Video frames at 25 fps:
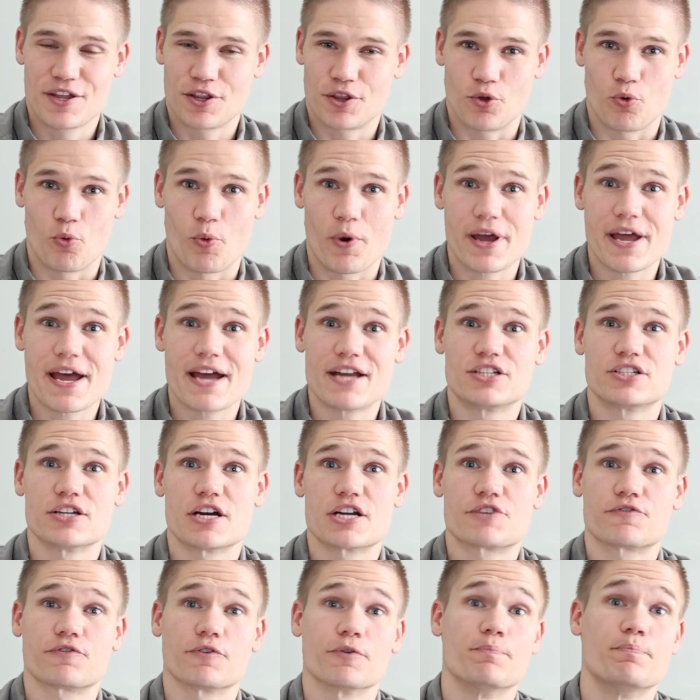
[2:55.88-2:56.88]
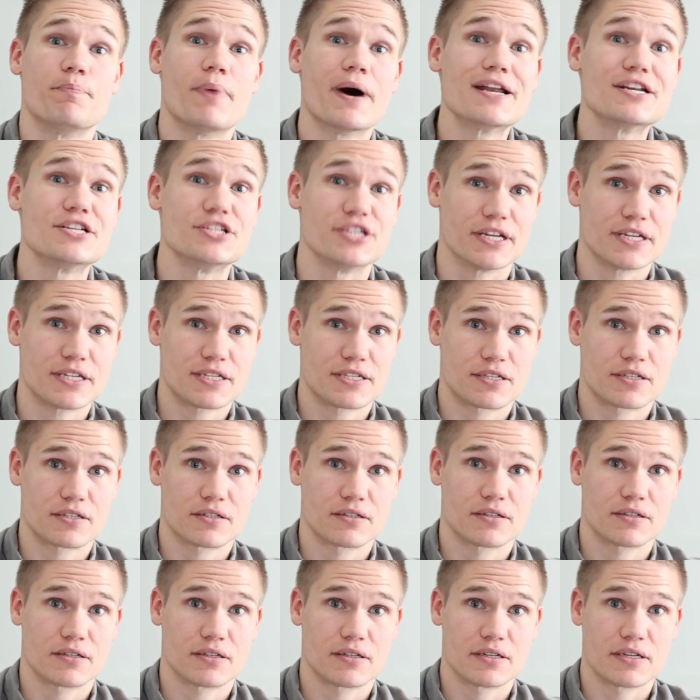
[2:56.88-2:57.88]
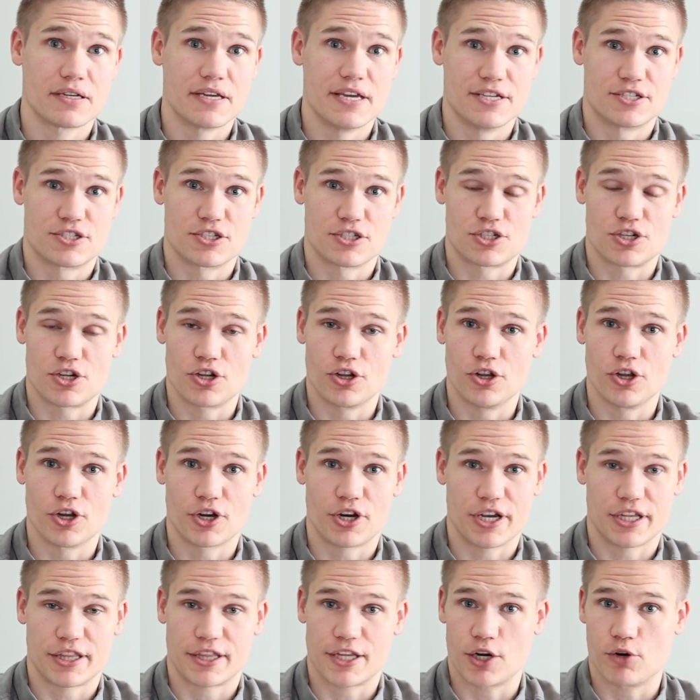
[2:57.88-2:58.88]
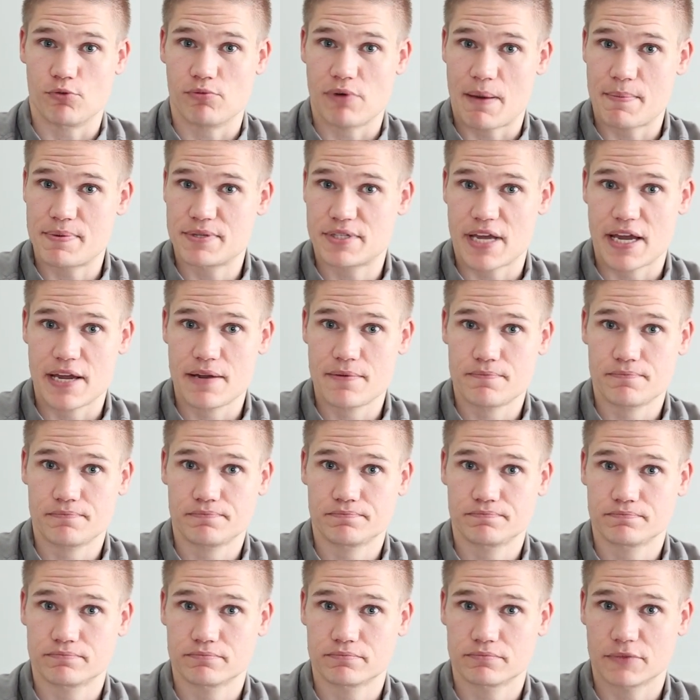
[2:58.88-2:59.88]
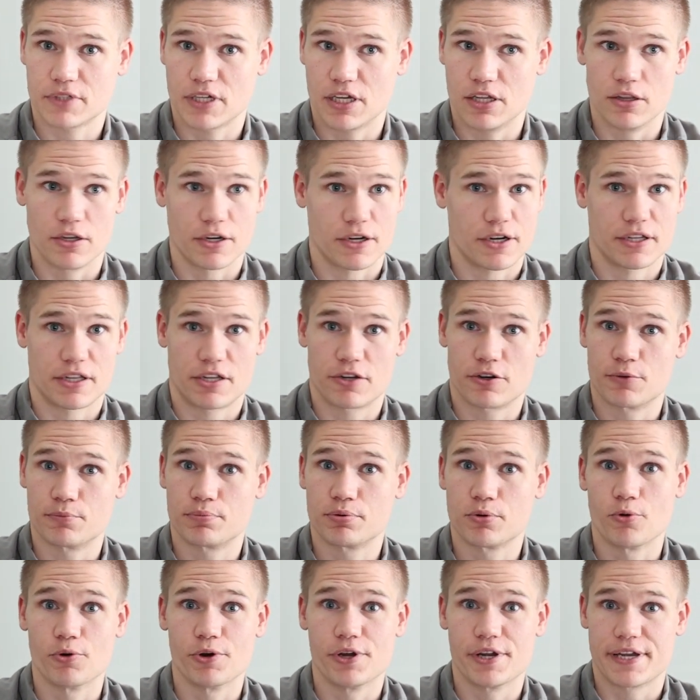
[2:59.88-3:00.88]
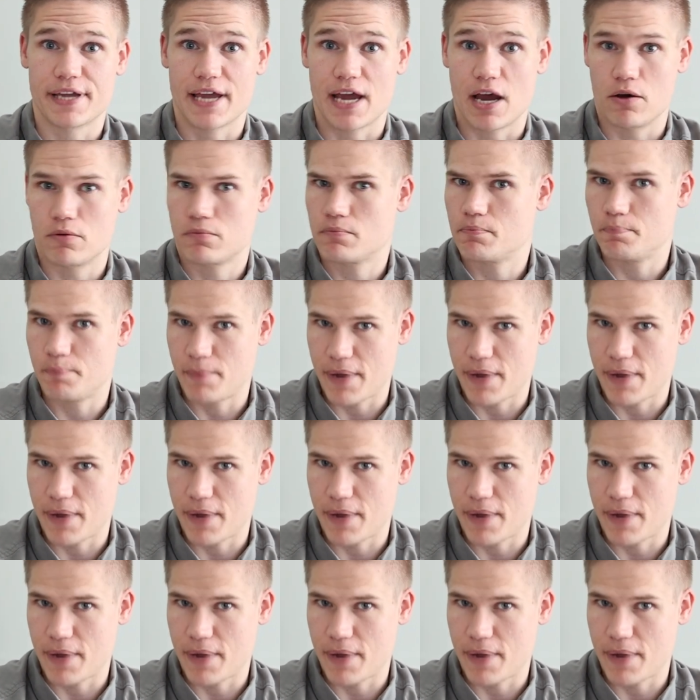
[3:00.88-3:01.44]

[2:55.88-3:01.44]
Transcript: The way I judge for budget is just to look at their website and look at their employee count